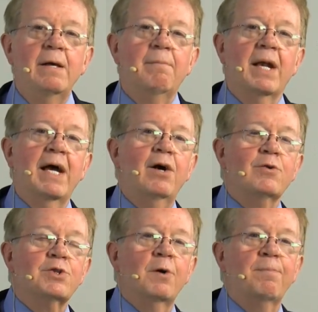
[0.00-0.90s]
But I
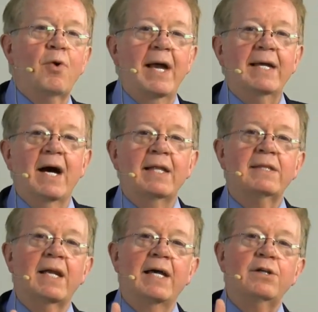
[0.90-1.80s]
also pray, God,
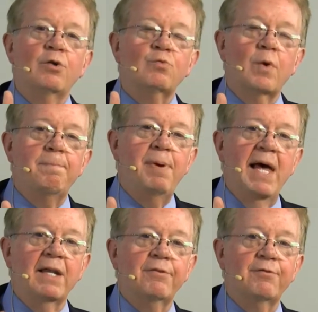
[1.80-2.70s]
that I don't
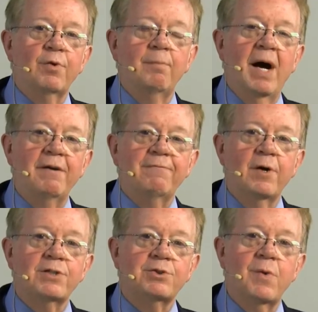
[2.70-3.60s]
repel it through my
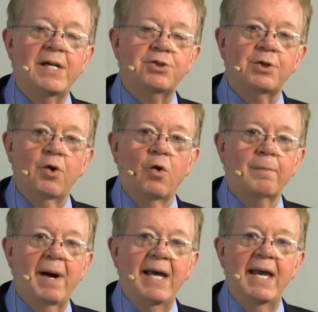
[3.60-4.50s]
frustration or
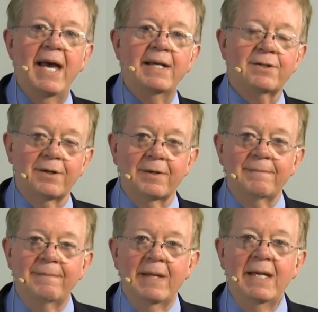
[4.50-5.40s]
my anger.
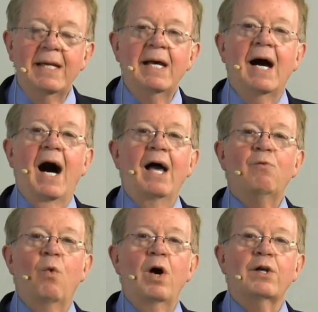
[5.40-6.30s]
I
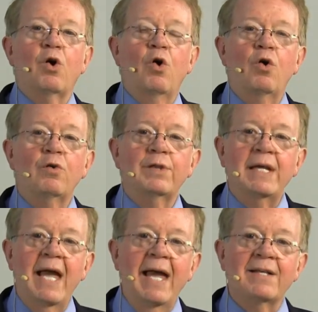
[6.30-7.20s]
want all
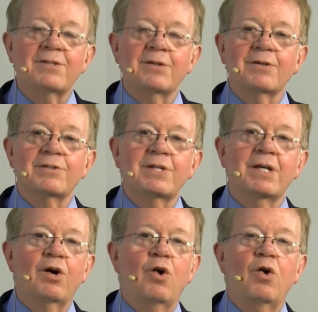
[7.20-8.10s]
the answers
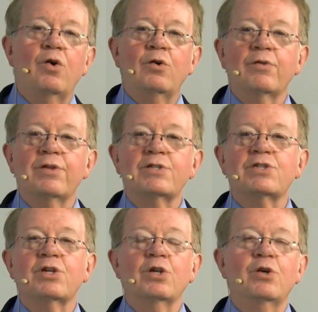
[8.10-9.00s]
and all the
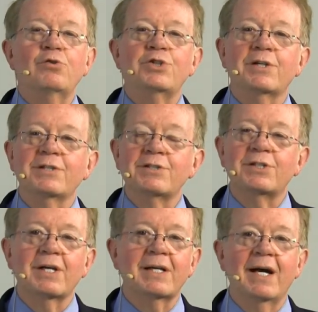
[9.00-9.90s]
solutions
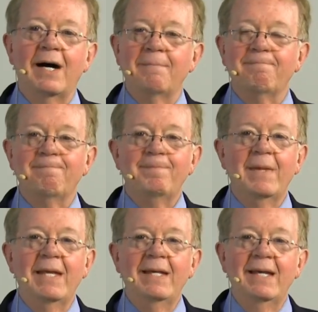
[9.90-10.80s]
to come,
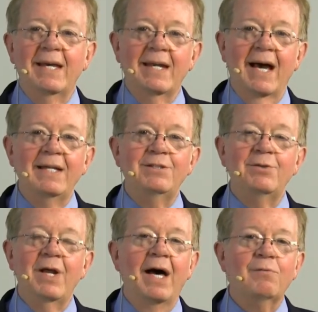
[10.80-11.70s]
and I do
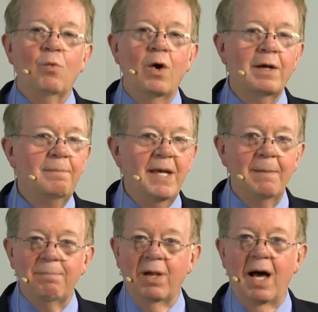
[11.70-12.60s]
not want to be
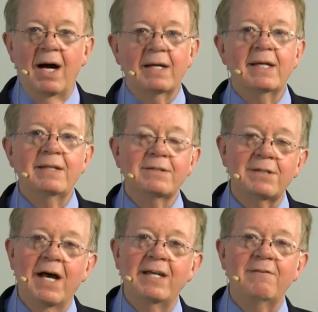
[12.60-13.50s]
a block
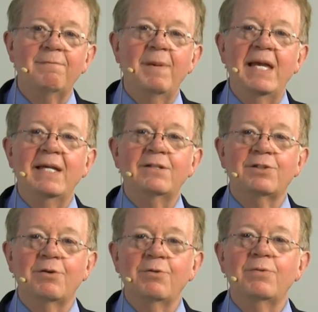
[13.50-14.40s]
inside of me
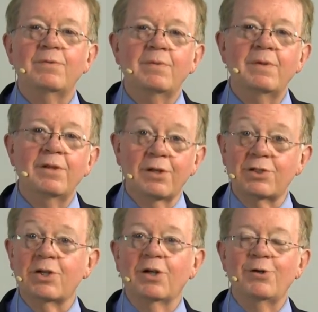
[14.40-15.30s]
to the
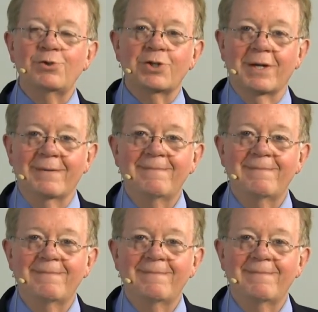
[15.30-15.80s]
solution.